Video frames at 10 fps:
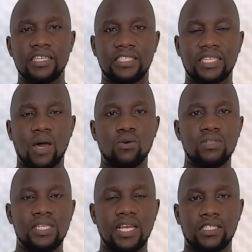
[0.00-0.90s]
a
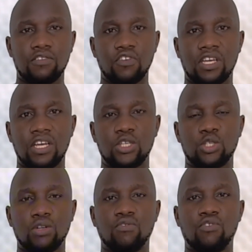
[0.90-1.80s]
sound
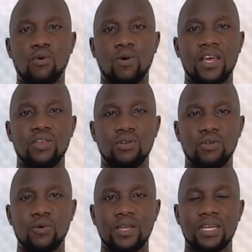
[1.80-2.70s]
justification for why
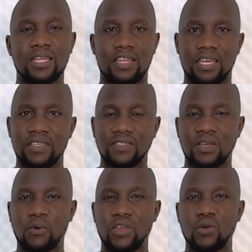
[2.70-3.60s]
you're doing
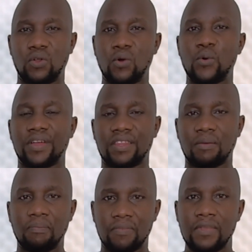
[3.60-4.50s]
things the way you're doing them.